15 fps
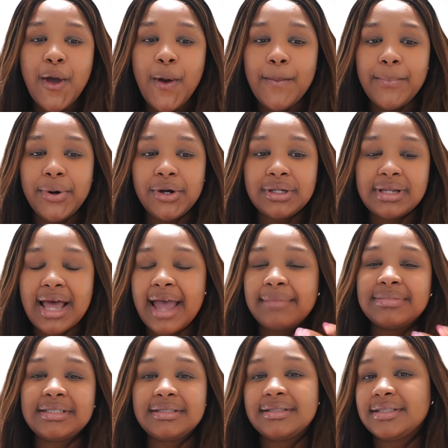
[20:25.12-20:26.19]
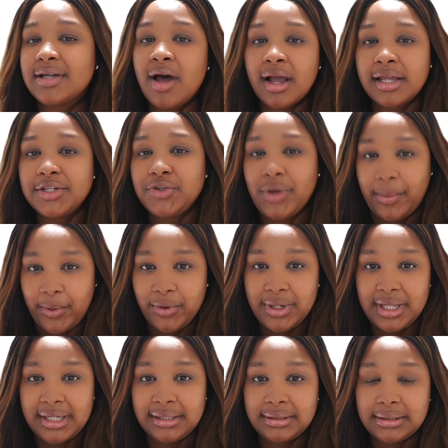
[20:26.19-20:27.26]
But I'm talking to you about
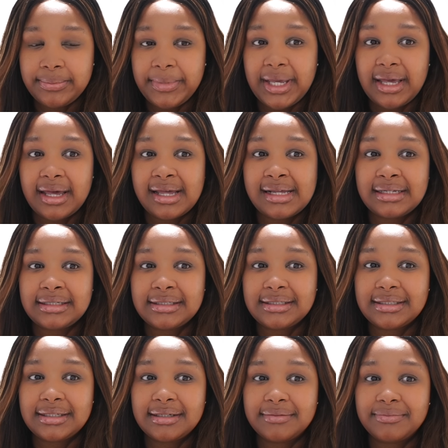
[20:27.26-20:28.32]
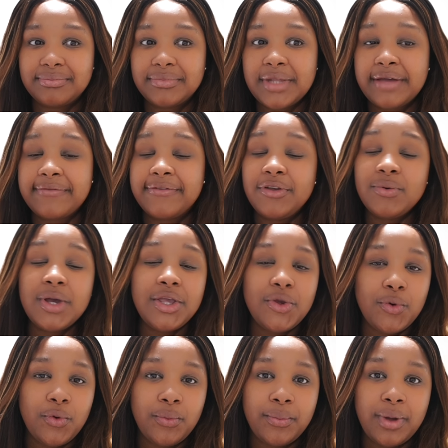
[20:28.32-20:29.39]
this because a few of
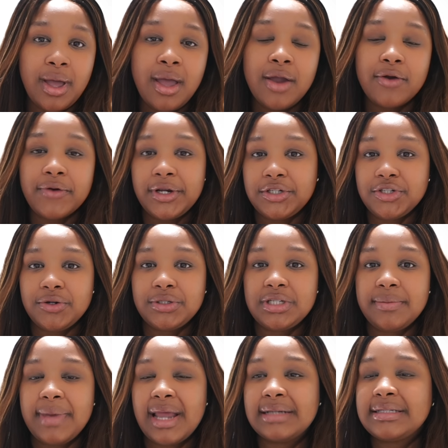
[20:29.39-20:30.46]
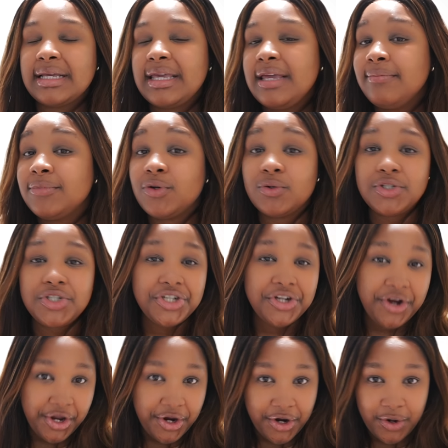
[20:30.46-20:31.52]
you reached out to me and said, Kim, don't share
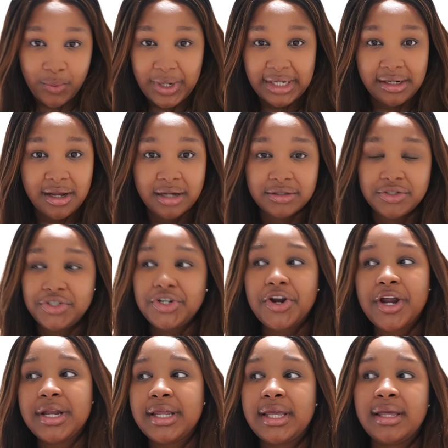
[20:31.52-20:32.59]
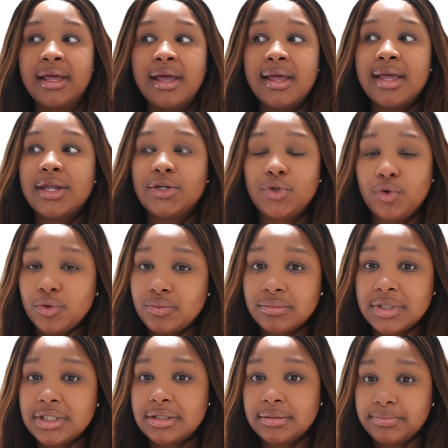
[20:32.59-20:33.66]
your weight loss journey.
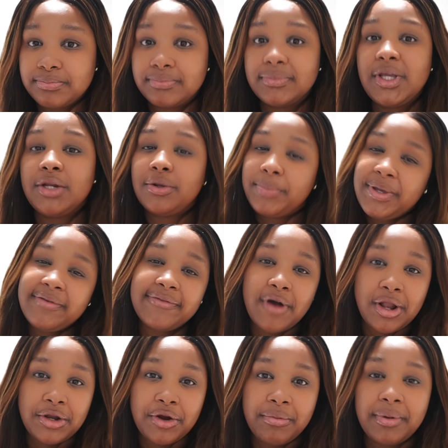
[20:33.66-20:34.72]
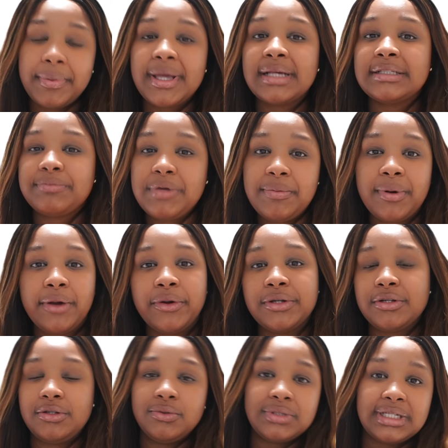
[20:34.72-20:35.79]
Don't, you know, be vulnerable because people are going
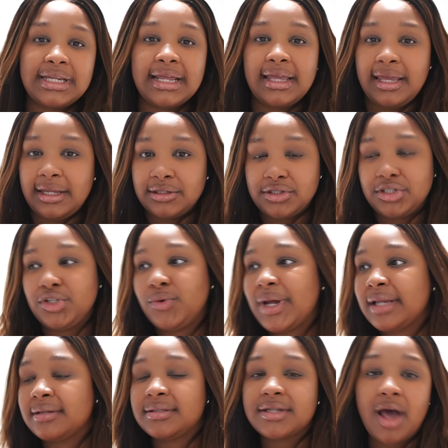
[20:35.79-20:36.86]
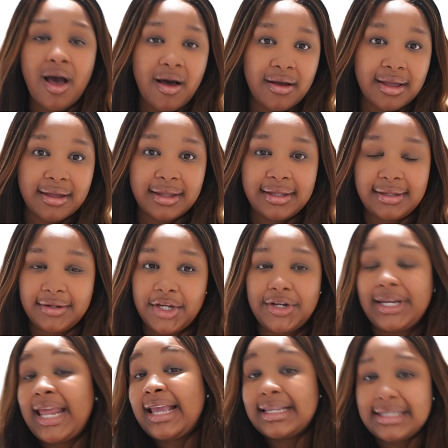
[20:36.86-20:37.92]
to use it against you and talk, you know,
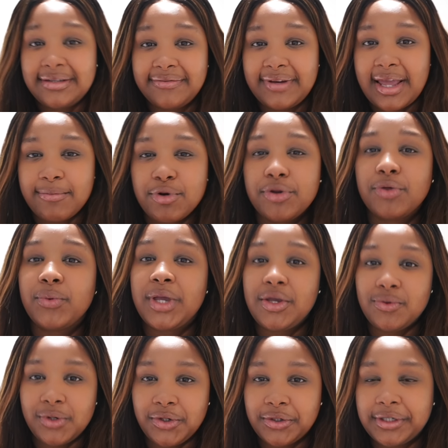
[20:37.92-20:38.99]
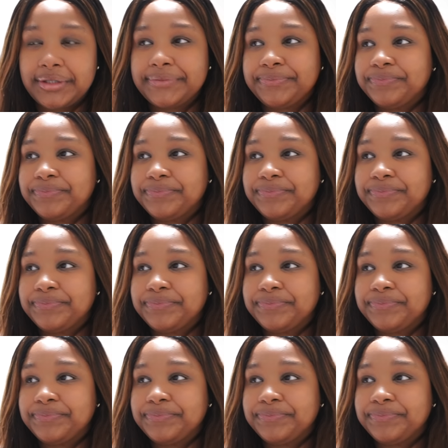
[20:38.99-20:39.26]
negatively about the way you look.